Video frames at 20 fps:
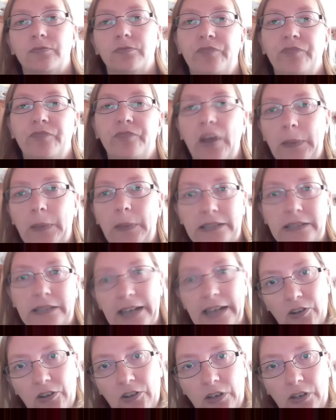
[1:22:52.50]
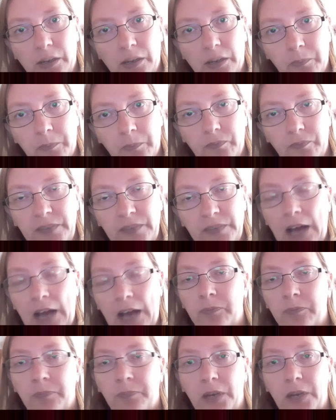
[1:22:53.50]
Family's not going to come
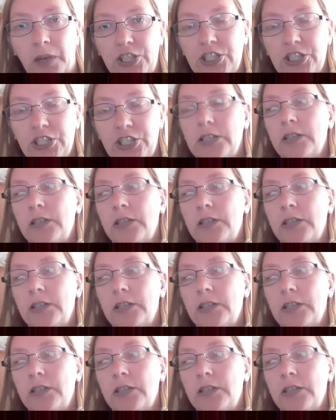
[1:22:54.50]
down much,